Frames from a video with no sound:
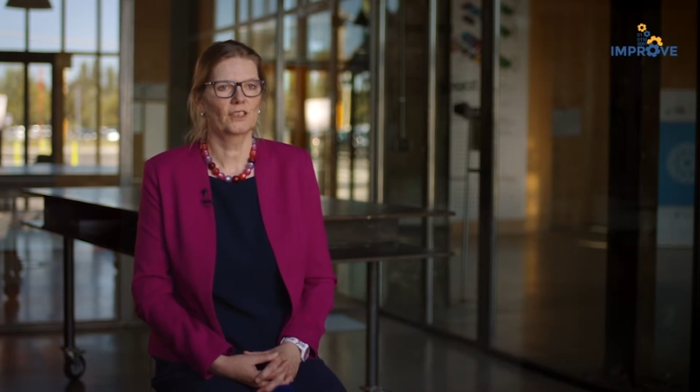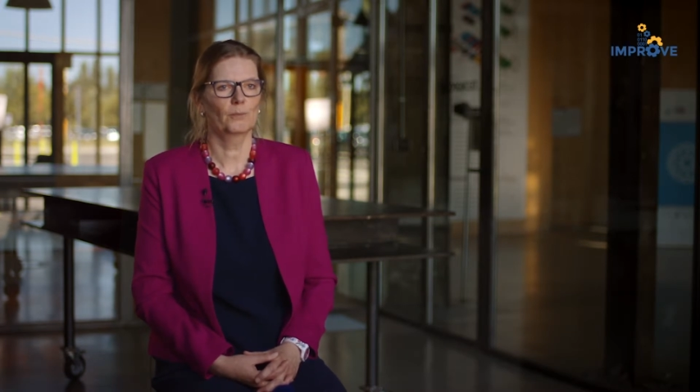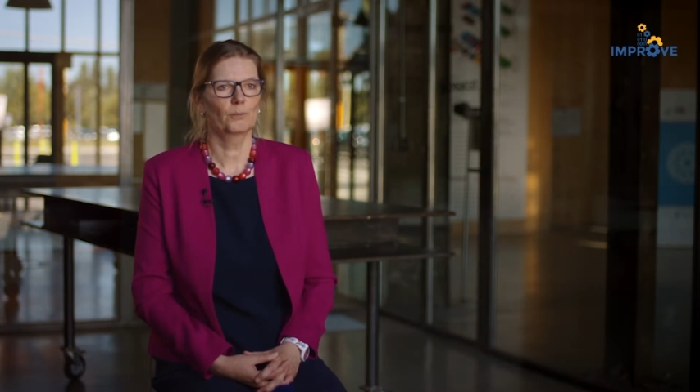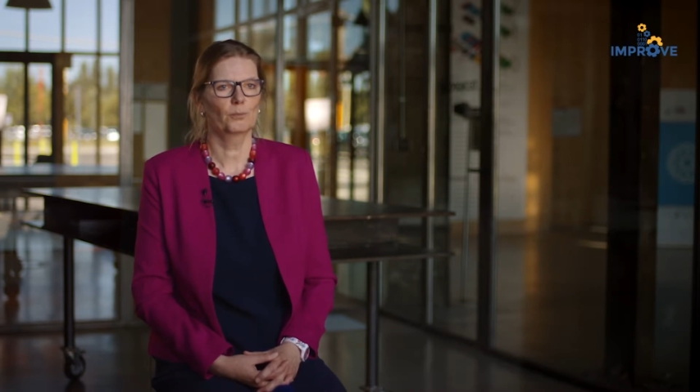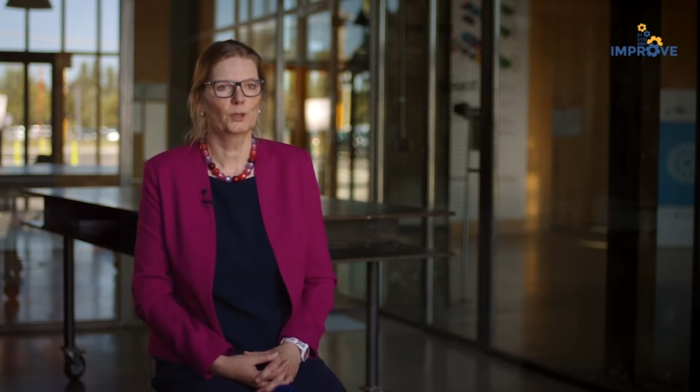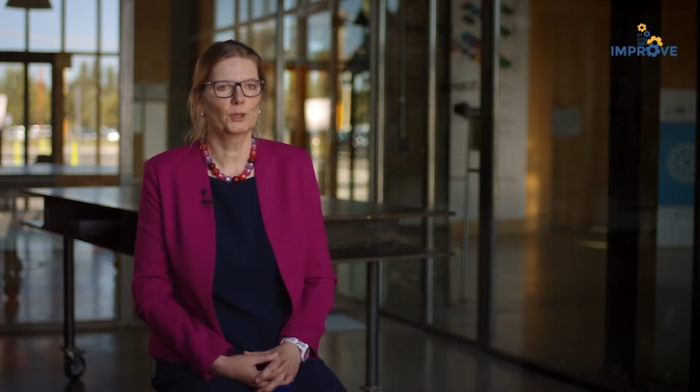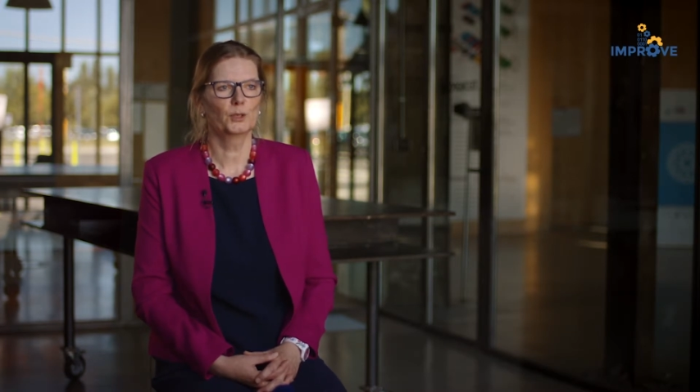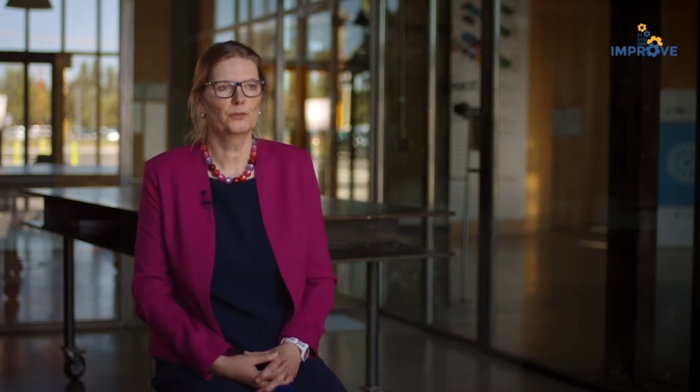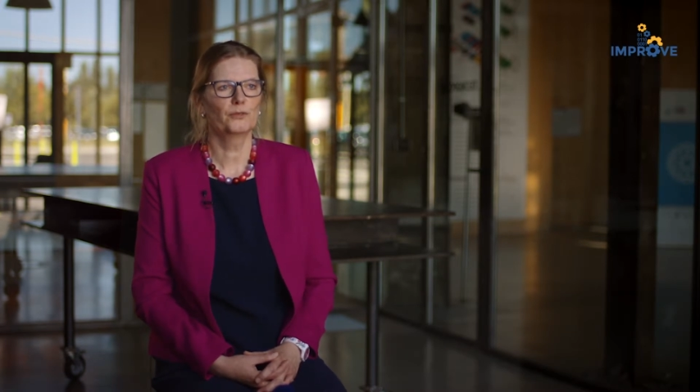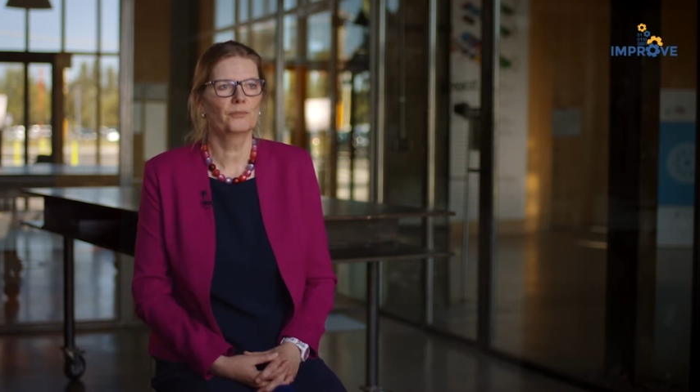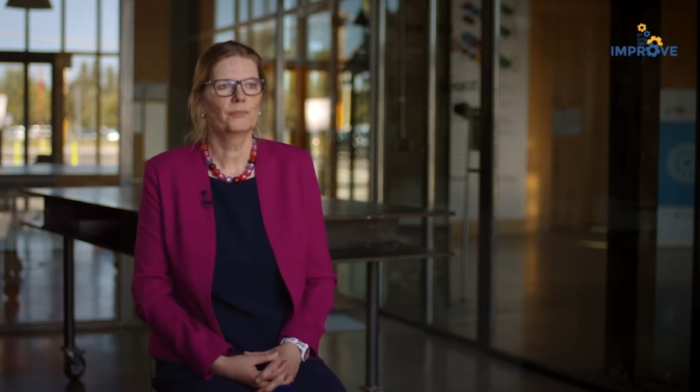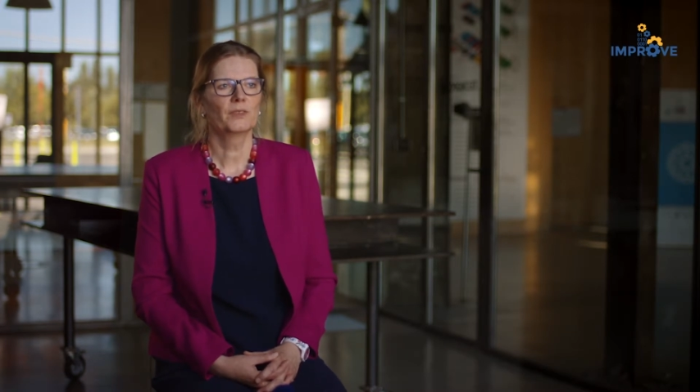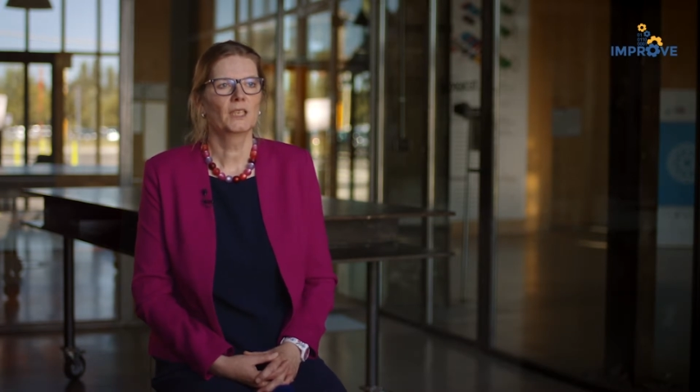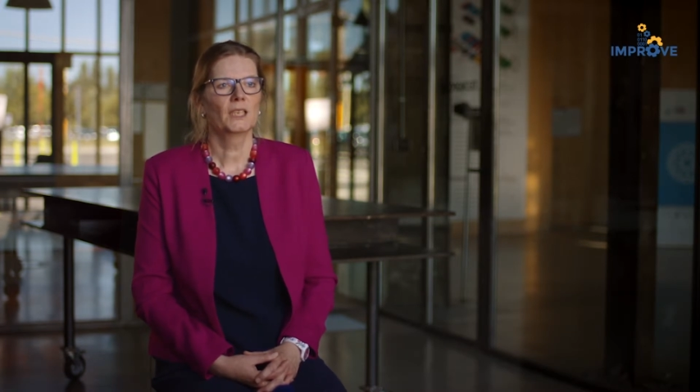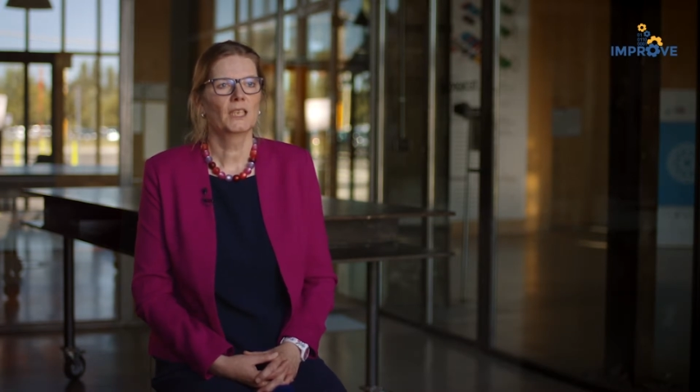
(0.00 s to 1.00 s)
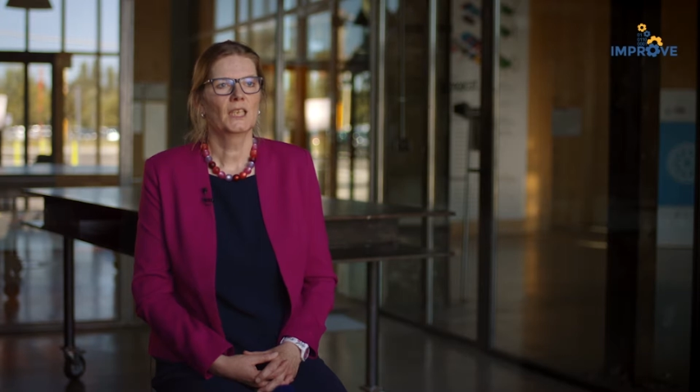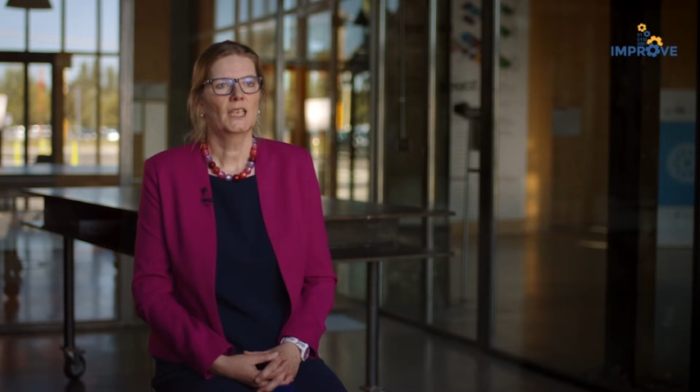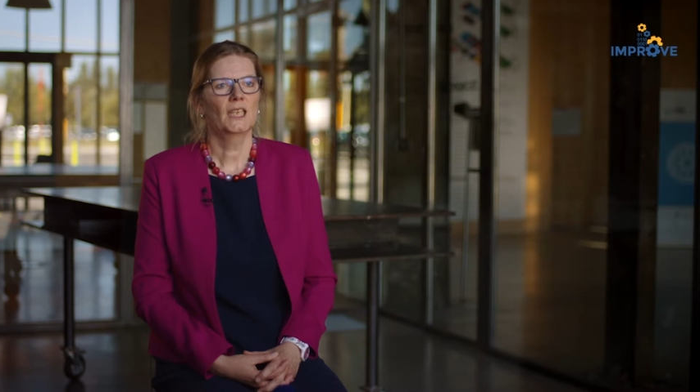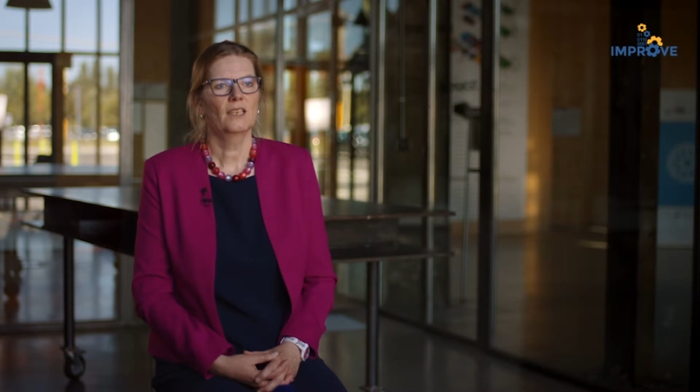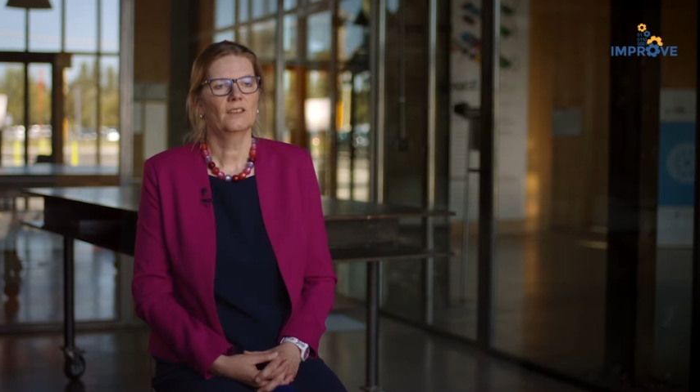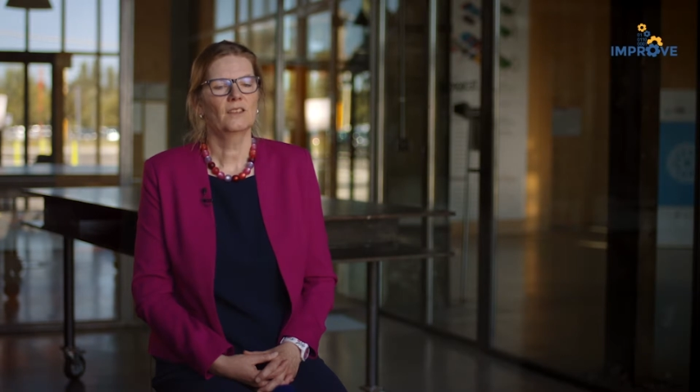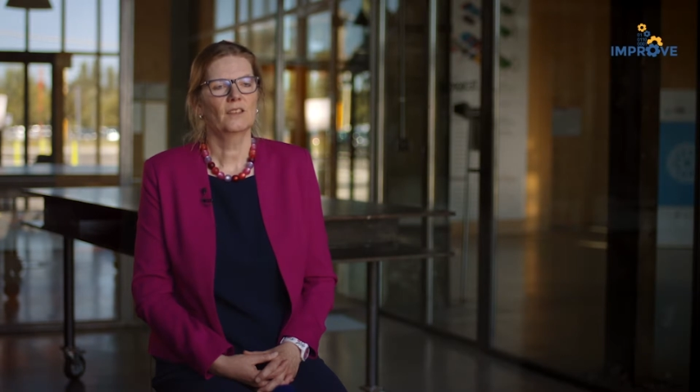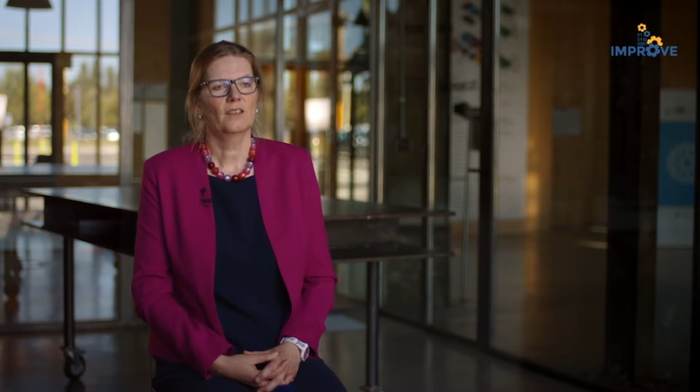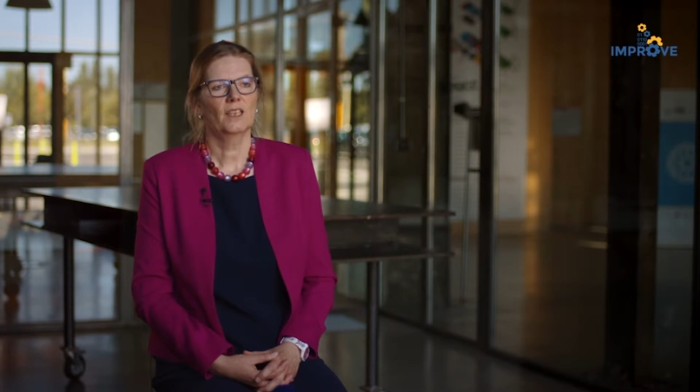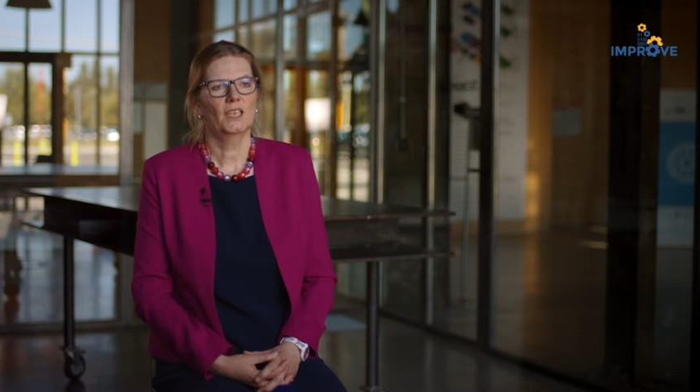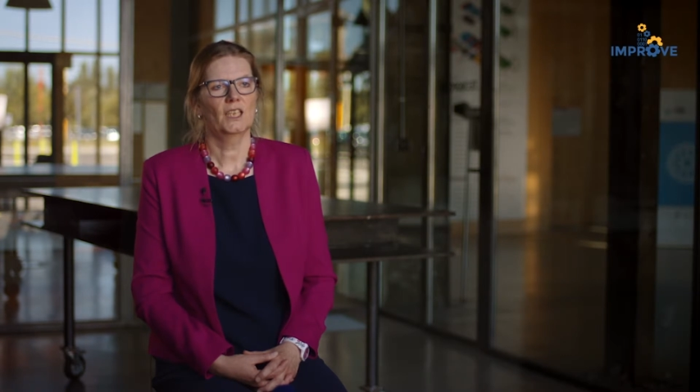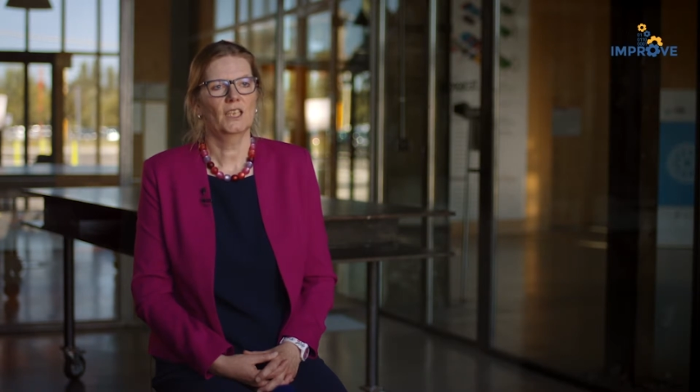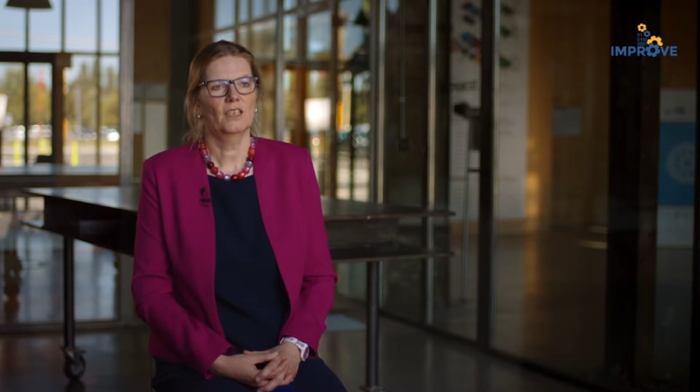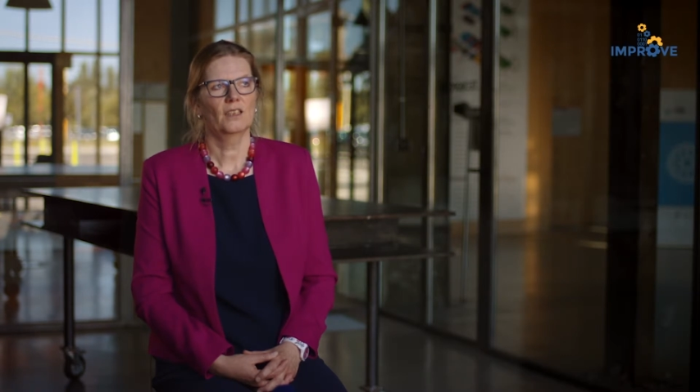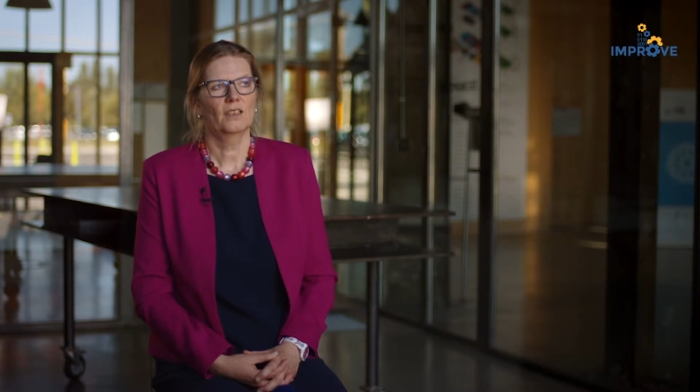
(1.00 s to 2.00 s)
improve is
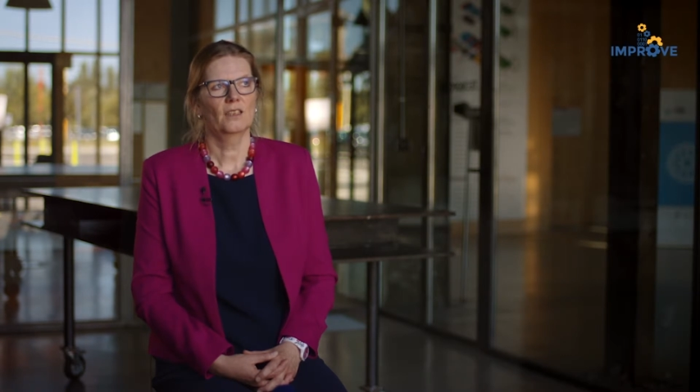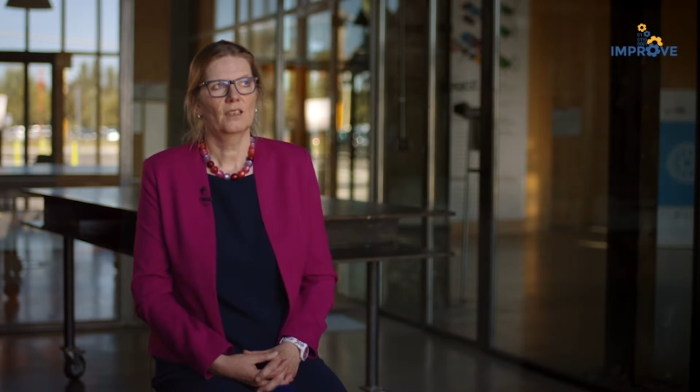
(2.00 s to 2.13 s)
the